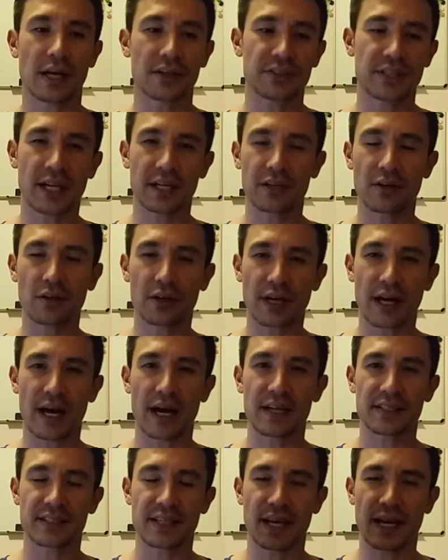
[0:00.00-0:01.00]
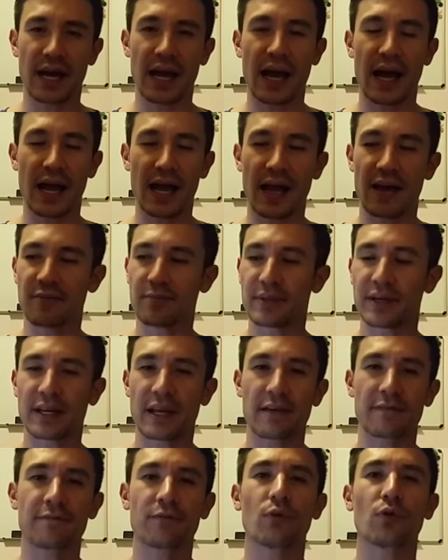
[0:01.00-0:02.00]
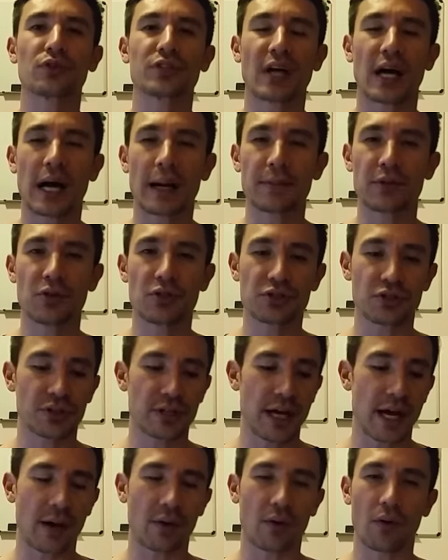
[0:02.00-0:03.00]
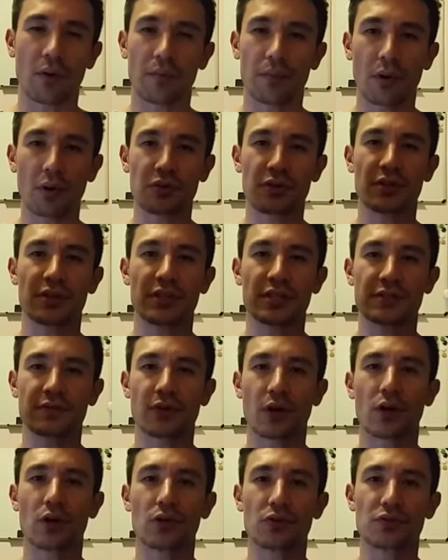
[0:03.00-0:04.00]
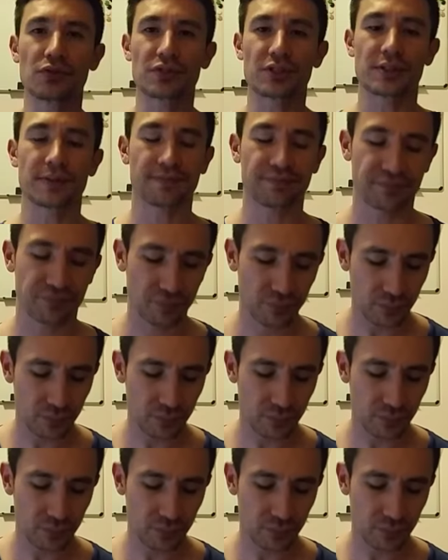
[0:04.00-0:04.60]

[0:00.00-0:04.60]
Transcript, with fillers: Now take note guys that I have been a full-time user now on both of these phones.